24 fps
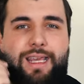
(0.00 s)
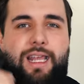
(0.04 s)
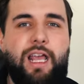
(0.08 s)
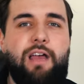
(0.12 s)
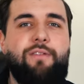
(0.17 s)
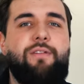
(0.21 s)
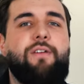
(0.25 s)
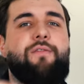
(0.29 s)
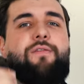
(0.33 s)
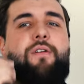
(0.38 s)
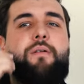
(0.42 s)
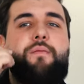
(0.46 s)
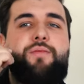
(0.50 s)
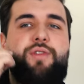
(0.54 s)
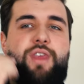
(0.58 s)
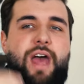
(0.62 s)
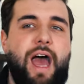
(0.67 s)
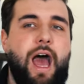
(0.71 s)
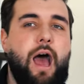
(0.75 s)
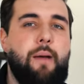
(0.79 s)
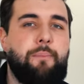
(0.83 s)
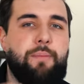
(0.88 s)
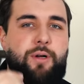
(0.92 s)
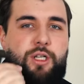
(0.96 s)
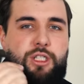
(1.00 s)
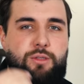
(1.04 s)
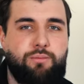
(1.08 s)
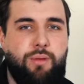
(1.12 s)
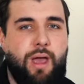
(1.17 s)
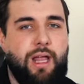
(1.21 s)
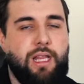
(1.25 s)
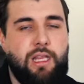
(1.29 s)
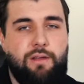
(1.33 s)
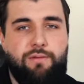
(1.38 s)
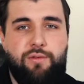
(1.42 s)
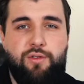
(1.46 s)
think of it from that
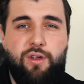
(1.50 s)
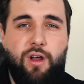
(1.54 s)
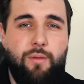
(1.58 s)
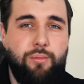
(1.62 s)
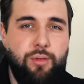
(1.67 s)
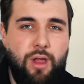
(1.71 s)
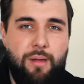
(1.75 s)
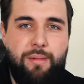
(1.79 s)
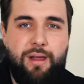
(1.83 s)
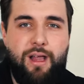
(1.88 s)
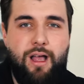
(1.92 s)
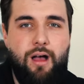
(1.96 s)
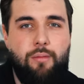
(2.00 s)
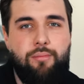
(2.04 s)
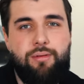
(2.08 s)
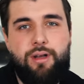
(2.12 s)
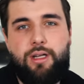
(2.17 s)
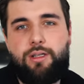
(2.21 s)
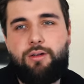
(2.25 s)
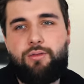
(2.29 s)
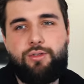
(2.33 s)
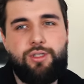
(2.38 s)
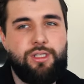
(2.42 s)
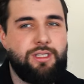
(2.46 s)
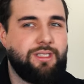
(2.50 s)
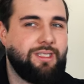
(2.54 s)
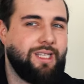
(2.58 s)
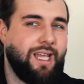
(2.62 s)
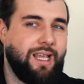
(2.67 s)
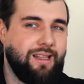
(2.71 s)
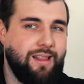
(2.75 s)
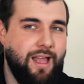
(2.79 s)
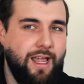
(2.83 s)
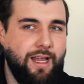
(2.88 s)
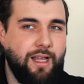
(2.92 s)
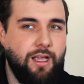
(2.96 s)
perspective. If you're a plumbing company, don't just
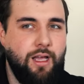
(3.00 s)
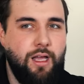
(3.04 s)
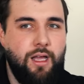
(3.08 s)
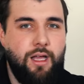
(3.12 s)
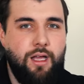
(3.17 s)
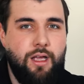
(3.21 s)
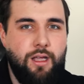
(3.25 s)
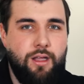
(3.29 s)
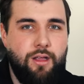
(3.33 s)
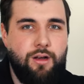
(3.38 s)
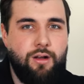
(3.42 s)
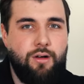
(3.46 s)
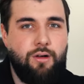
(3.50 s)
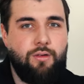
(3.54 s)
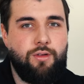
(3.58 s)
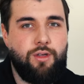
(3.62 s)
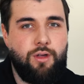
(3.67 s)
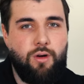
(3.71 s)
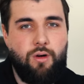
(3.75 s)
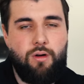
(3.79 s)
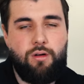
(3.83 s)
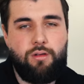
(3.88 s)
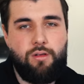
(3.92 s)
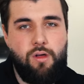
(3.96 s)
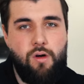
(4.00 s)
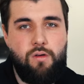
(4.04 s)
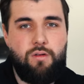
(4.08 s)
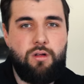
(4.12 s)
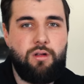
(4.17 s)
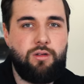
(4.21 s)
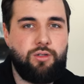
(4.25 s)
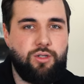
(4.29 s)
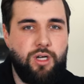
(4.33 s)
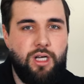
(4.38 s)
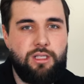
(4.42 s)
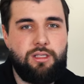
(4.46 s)
say like, you know, your
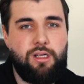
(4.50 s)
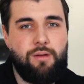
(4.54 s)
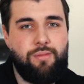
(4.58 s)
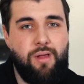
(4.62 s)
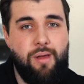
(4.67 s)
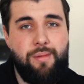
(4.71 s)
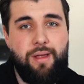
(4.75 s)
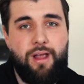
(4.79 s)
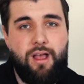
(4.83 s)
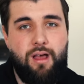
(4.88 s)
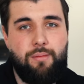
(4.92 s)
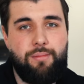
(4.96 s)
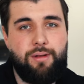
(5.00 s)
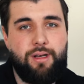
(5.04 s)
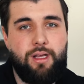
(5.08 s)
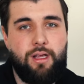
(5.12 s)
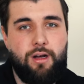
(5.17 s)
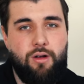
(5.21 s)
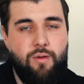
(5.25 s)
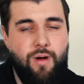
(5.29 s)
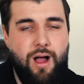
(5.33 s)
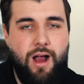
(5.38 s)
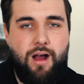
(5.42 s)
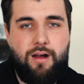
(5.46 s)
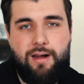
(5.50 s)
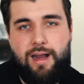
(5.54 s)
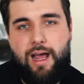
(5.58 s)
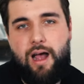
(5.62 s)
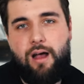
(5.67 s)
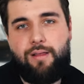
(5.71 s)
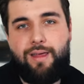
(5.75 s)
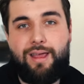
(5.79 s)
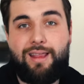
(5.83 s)
local trusted plumbing company, inquire now.